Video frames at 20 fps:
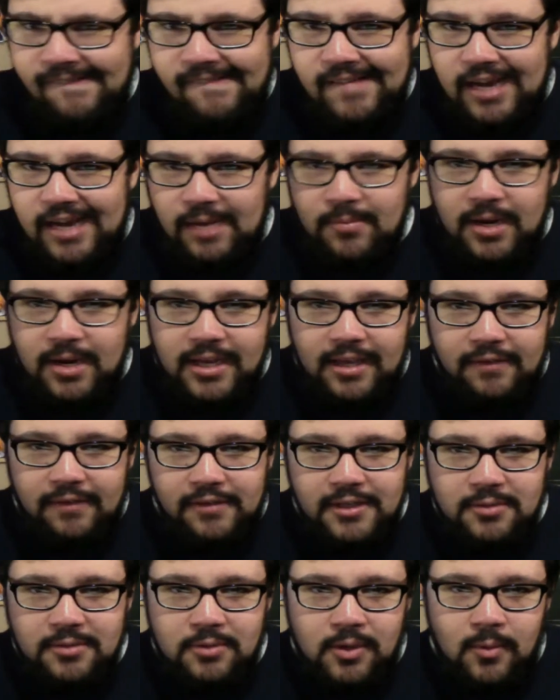I might give
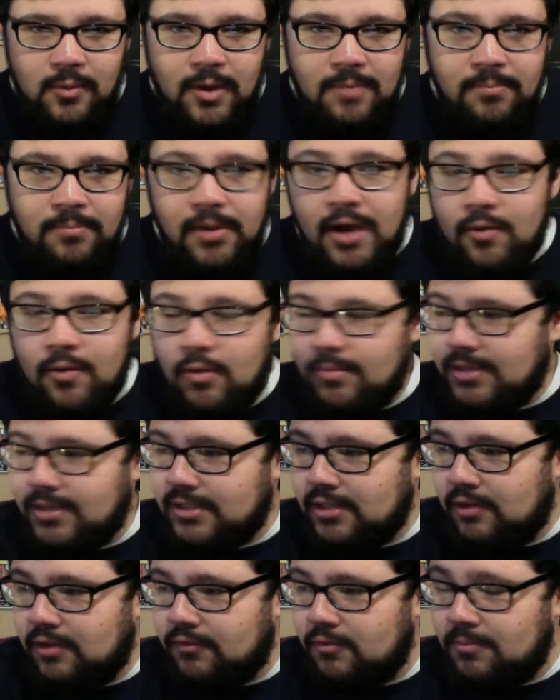this one away and buy one
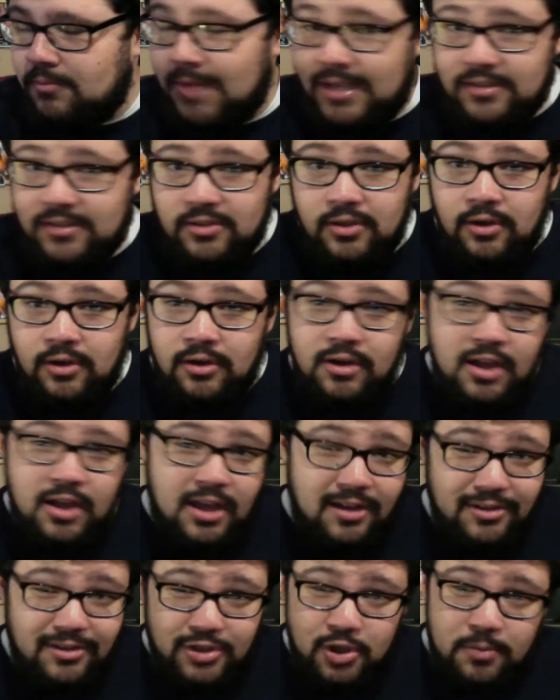myself from Matt's store.
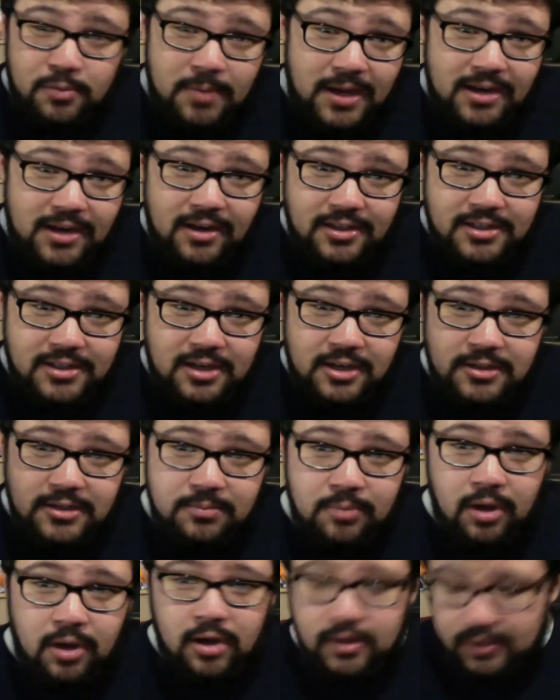£2.99 is a
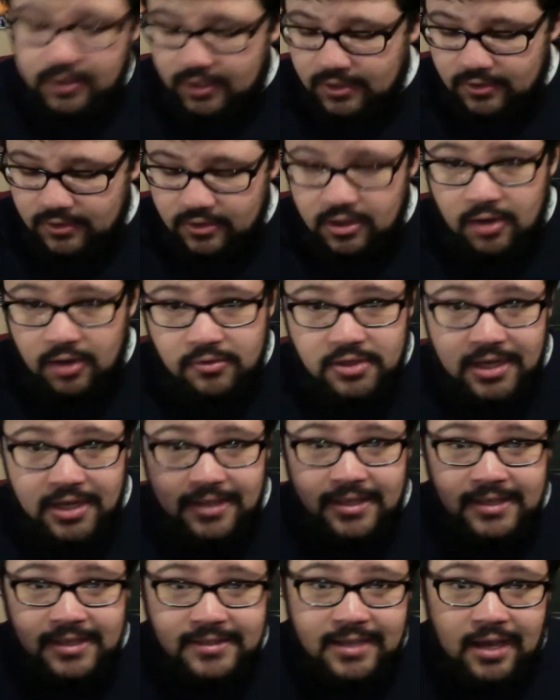bargain. Go
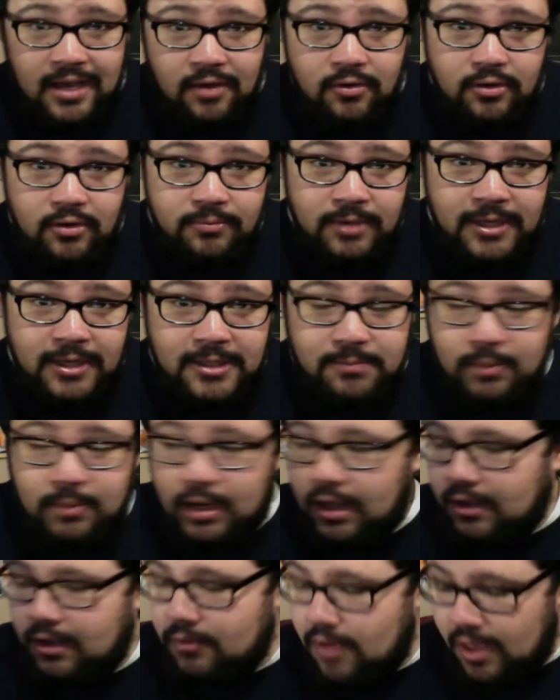check these out. Links
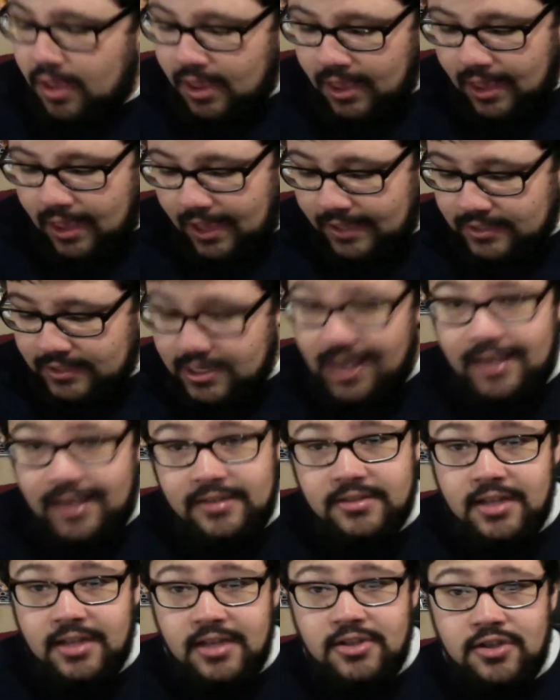below. And yeah,
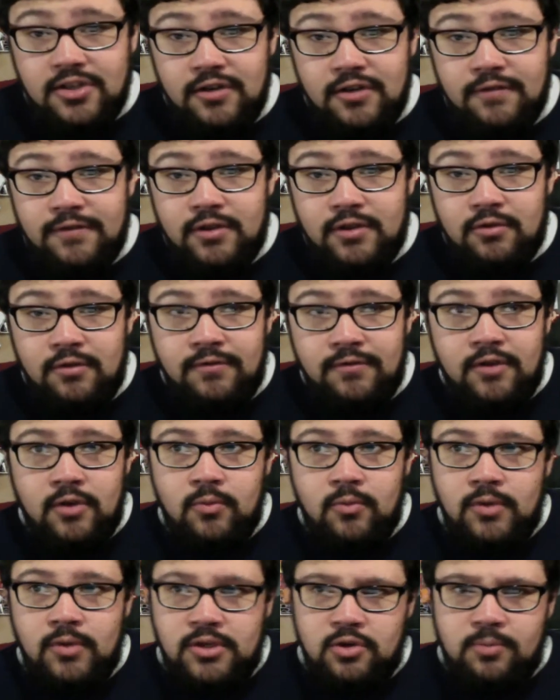stay tuned for the
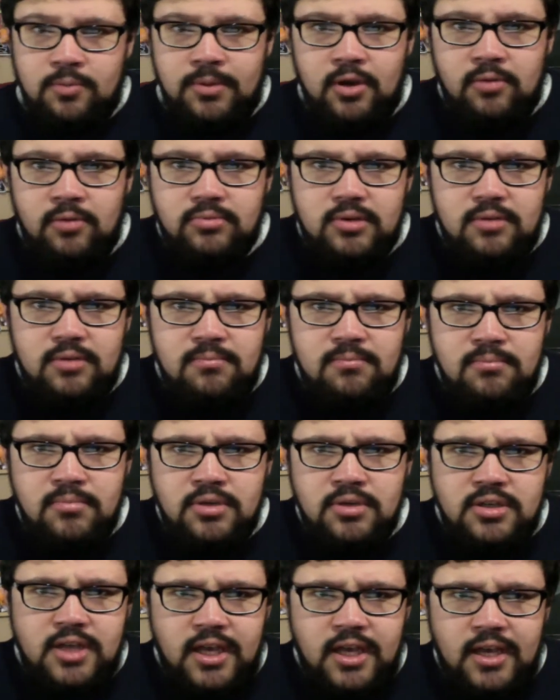review, which will be up
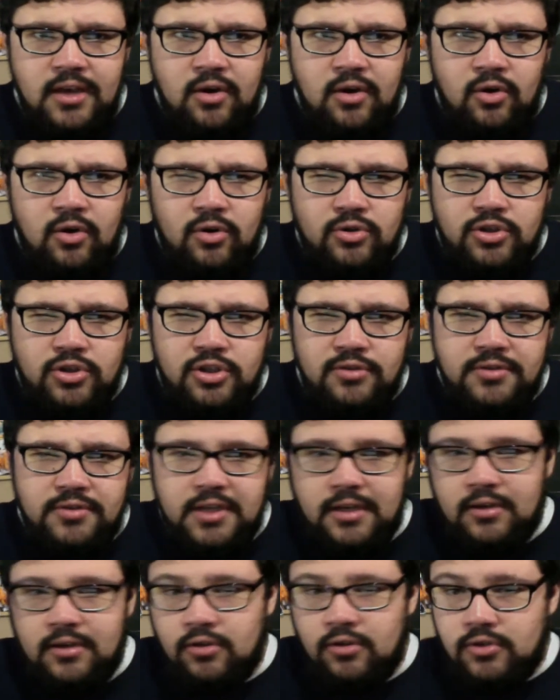Monday or
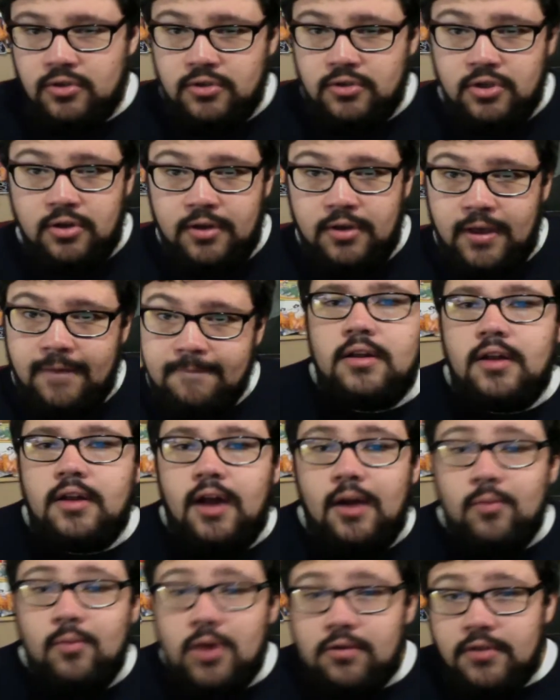Tuesday. Not too sure yet.
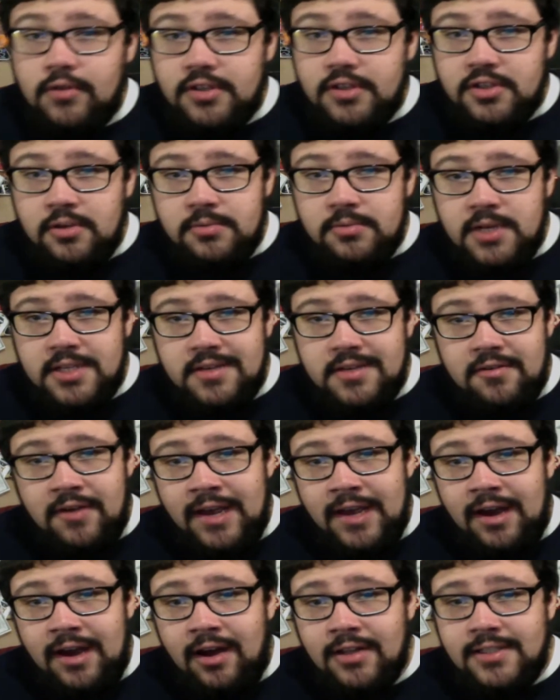And while we're on the subject of
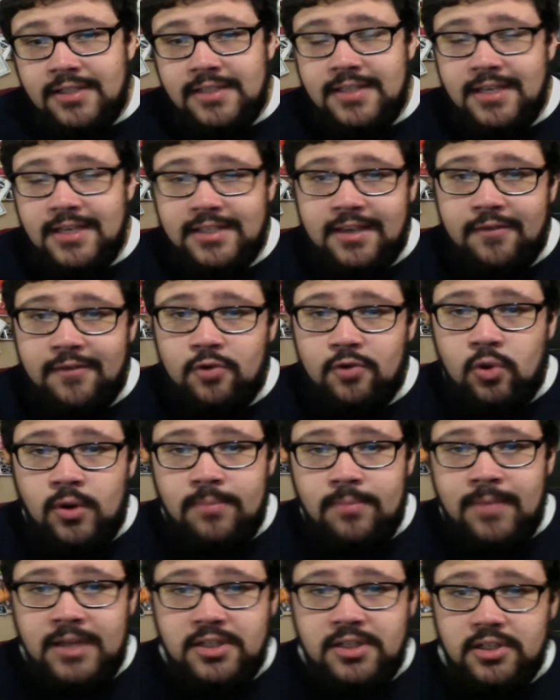great artists, let's give a quick
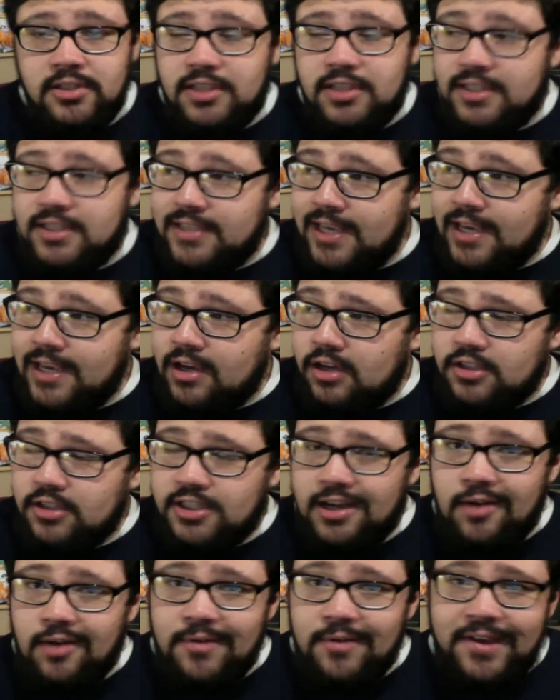mention to T-Con,
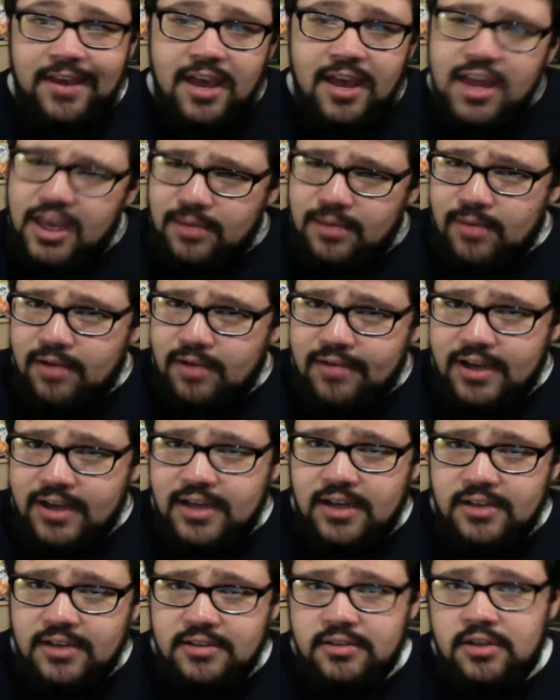shall we? You might
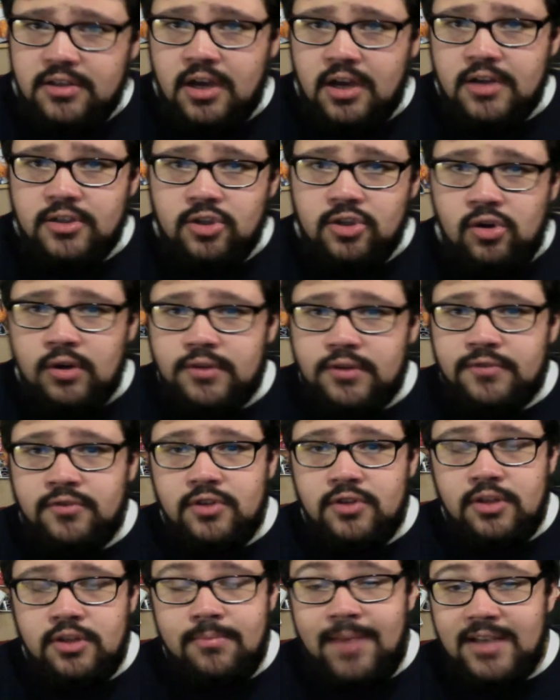recognise the dinosaur, is
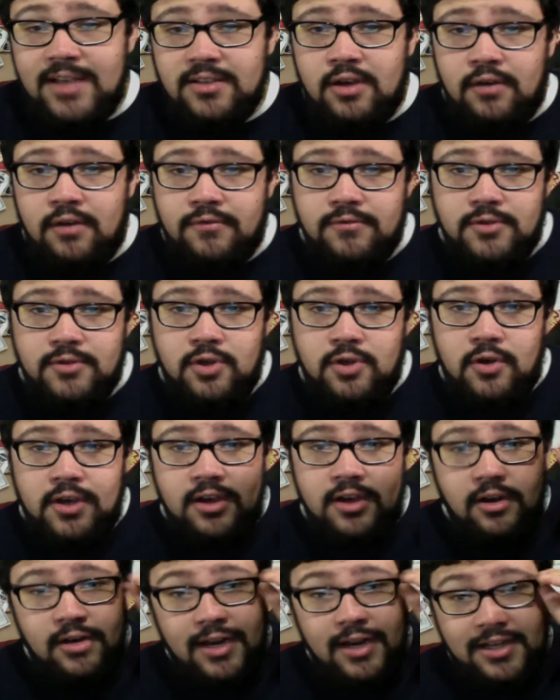the mascot from
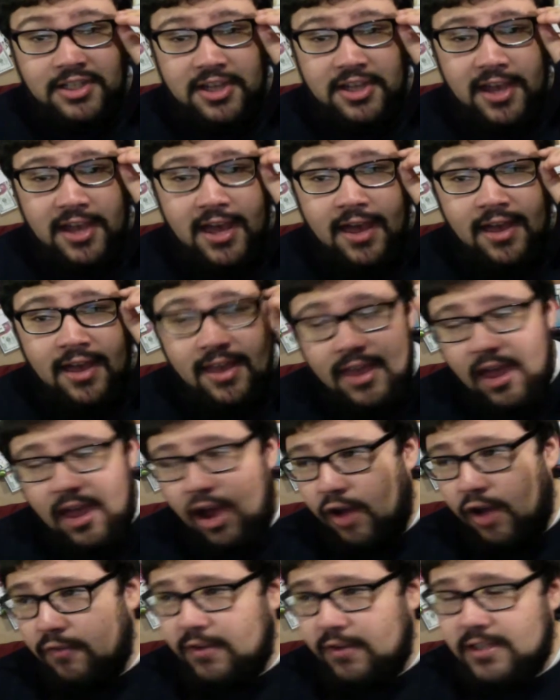ToyCon last year.
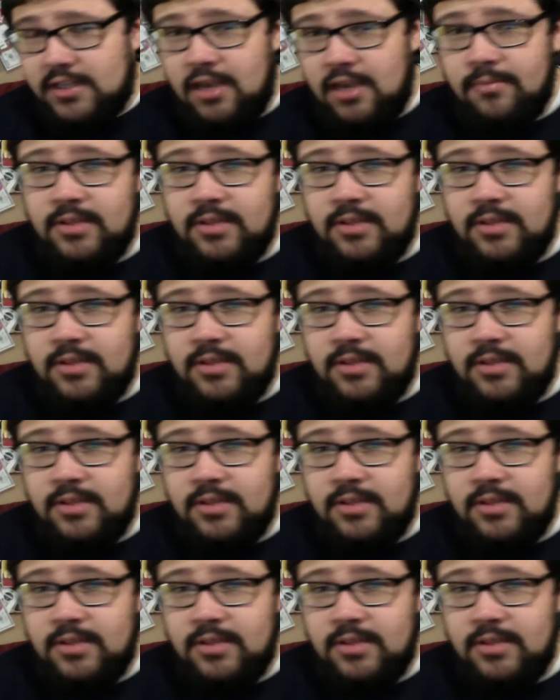Hopefully, it's going to be